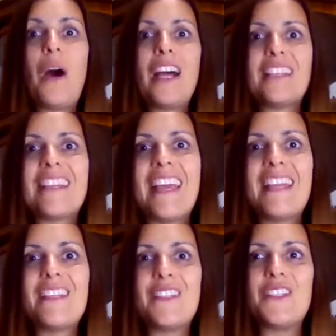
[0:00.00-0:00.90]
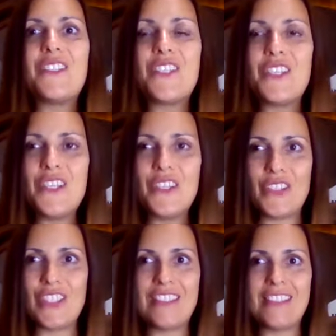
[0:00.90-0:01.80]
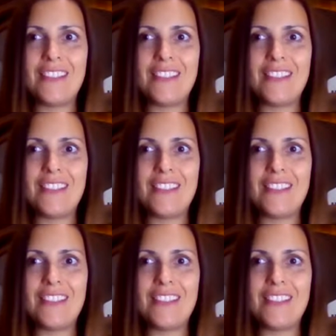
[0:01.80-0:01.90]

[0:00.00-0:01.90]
what can you choose?